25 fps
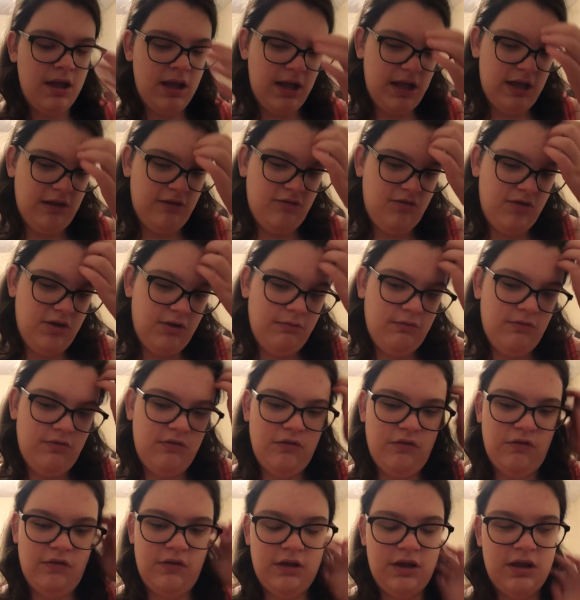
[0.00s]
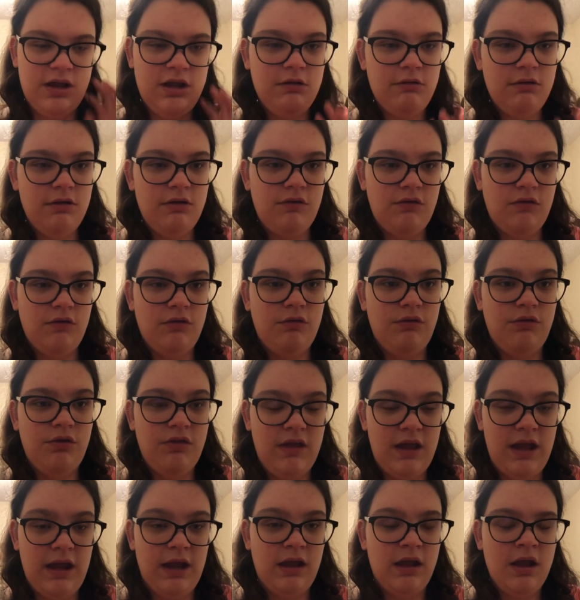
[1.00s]
And she was just the cutest little
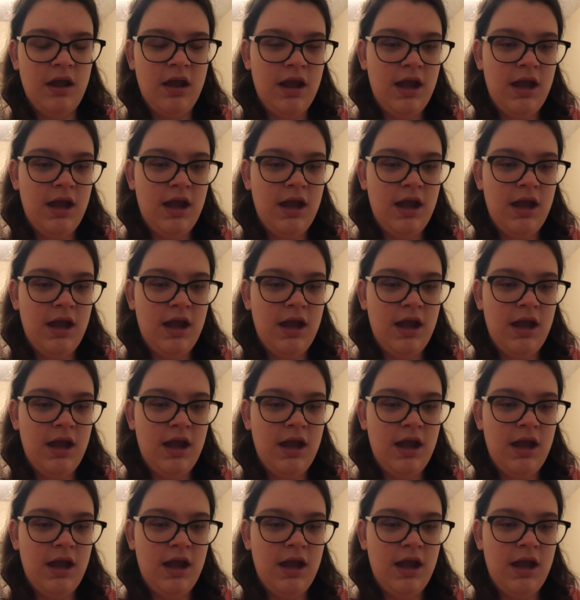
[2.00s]
thing.